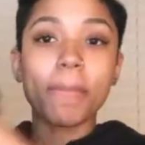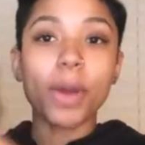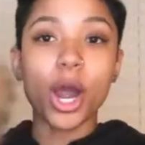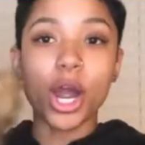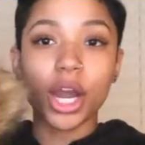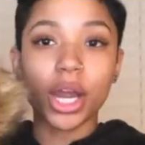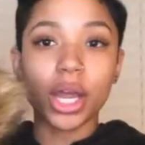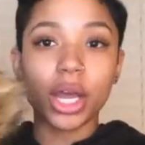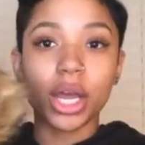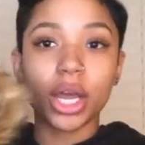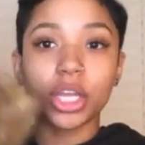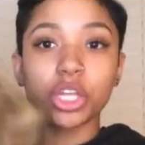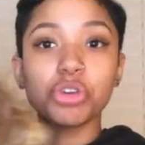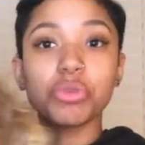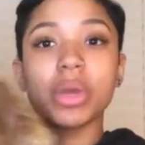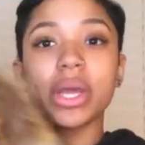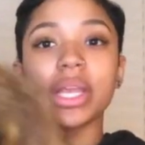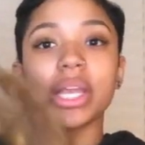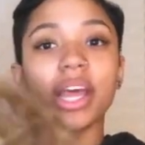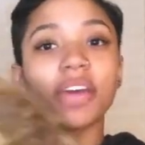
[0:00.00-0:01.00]
parka.
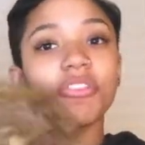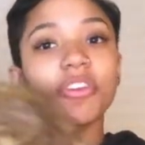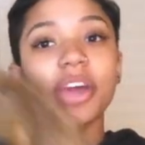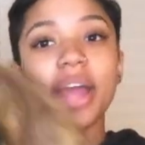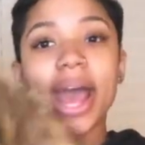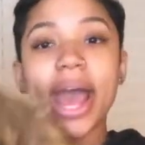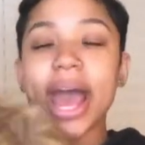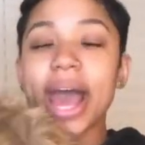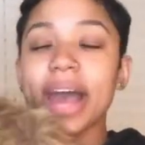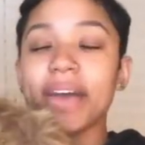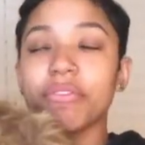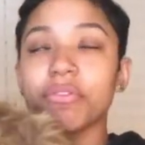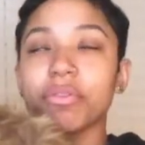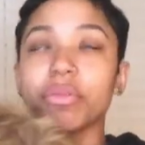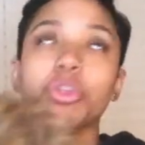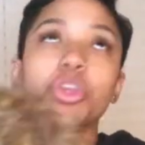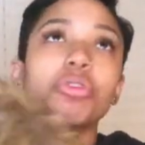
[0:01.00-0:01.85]
You can never have